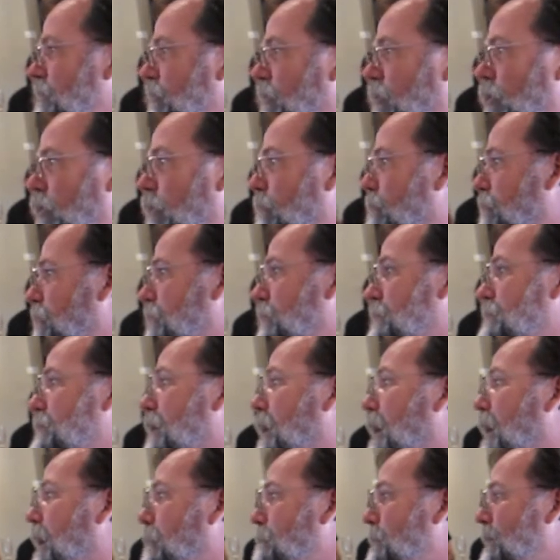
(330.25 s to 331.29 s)
to go for the
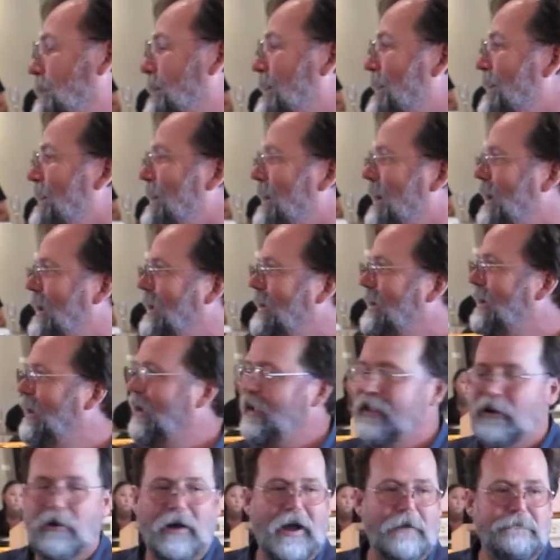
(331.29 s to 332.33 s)
top.
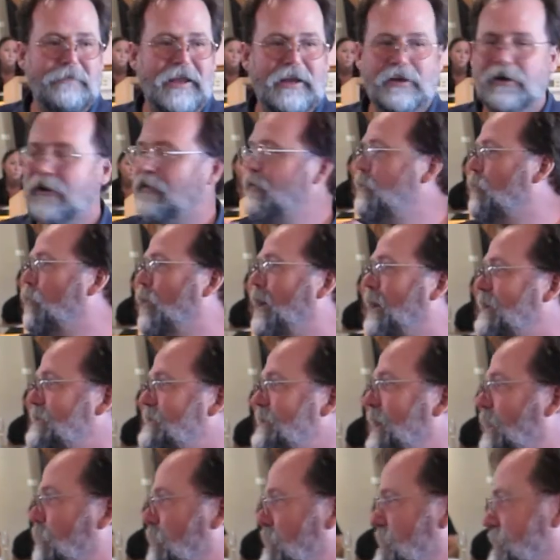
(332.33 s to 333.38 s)
And you know, I make other
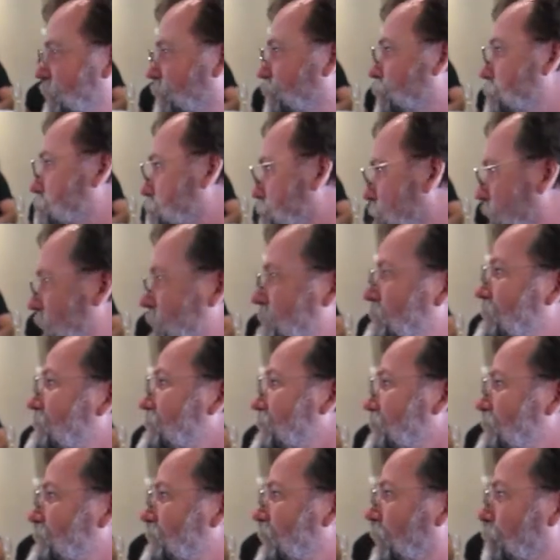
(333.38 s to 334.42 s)
wines now with different
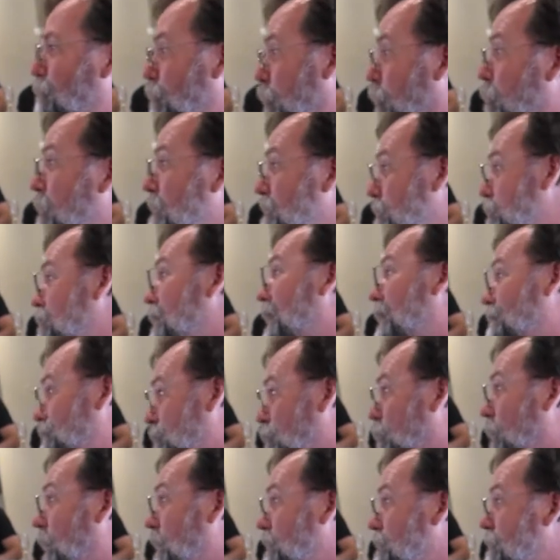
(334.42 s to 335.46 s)
prices and stuff where we do
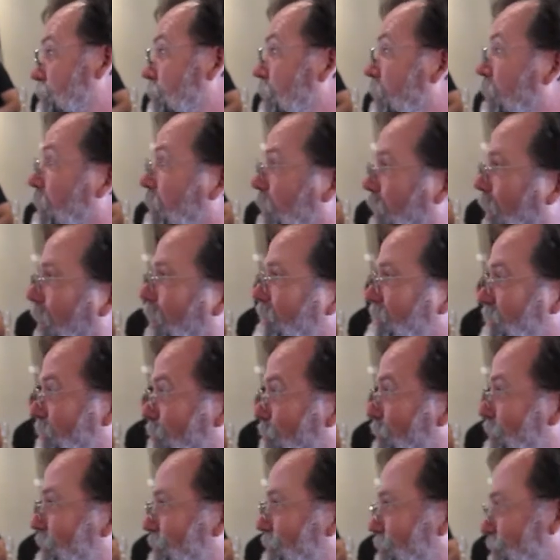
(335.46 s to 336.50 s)
have to watch costs,
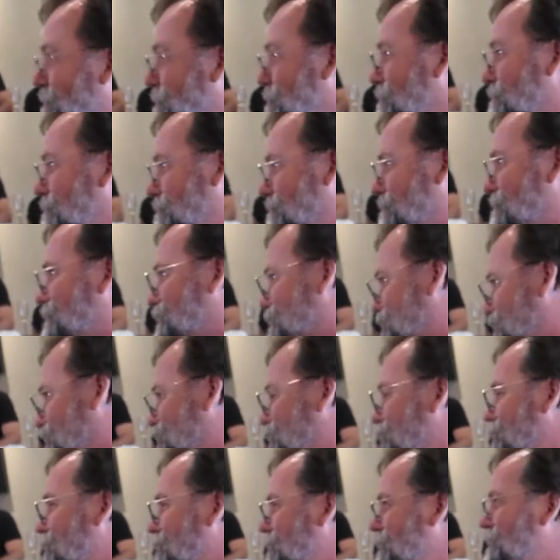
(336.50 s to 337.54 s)
and we do
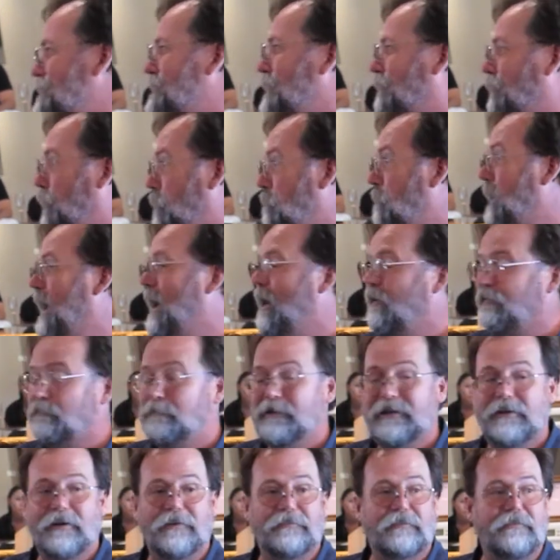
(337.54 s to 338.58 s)
choose different paths
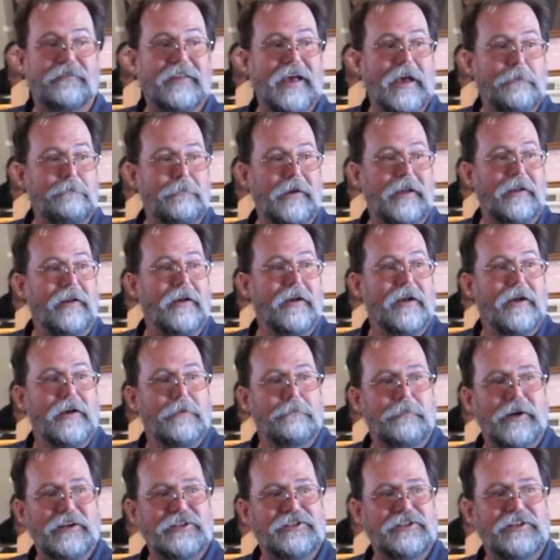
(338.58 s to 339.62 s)
because of that,
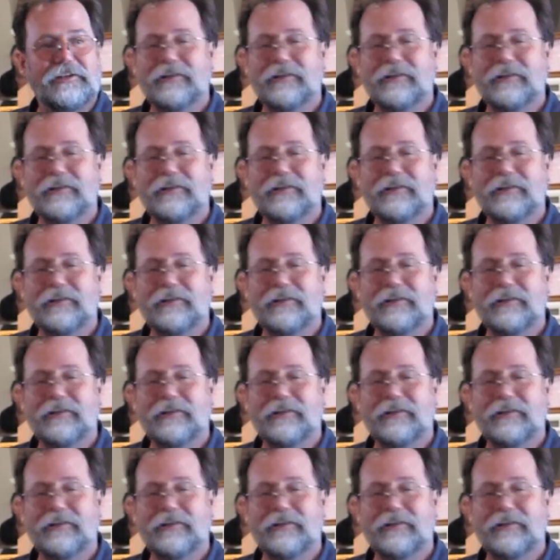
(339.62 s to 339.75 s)
but she